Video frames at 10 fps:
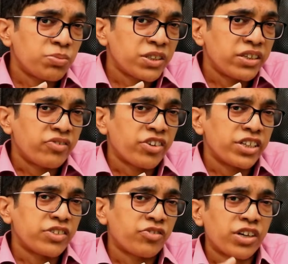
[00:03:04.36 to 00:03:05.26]
be
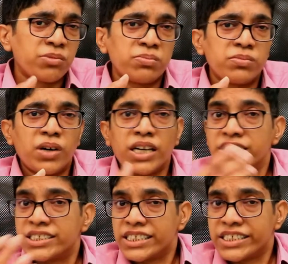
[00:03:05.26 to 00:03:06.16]
different from
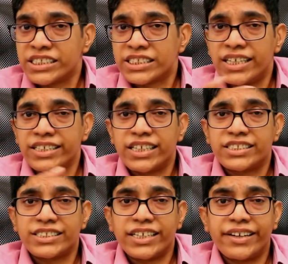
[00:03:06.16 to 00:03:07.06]
other settings, like
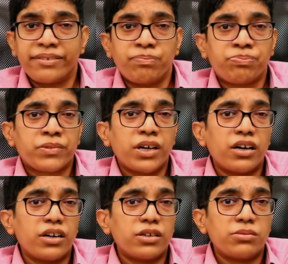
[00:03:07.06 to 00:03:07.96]
let's say
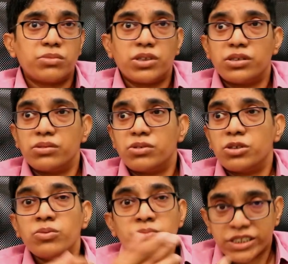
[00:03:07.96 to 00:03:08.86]
a
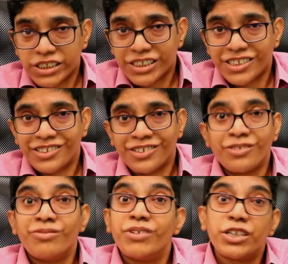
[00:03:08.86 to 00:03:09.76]
home visit.
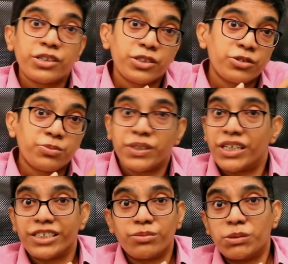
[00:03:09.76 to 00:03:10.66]
You would be a
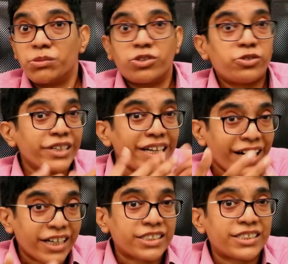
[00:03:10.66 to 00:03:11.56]
little bit more
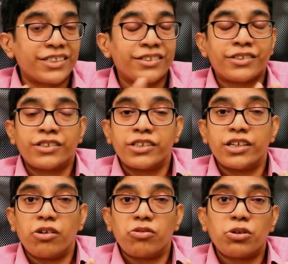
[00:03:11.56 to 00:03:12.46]
relaxed.
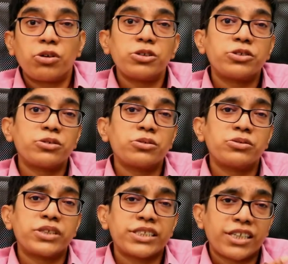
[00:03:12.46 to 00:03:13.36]
Now, although
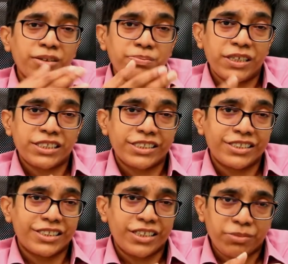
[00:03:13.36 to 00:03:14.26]
these are
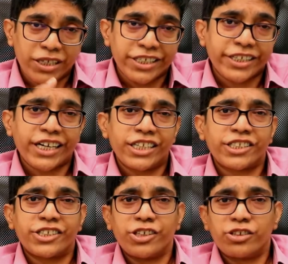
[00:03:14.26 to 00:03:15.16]
patients in the minor
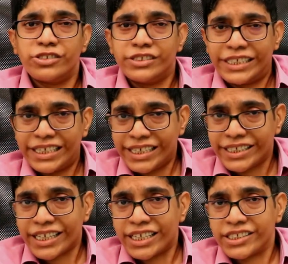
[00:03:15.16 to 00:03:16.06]
category or
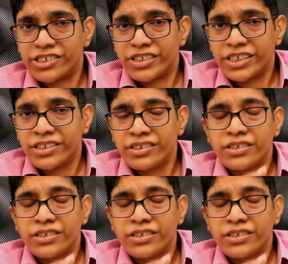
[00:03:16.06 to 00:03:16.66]
delayed category,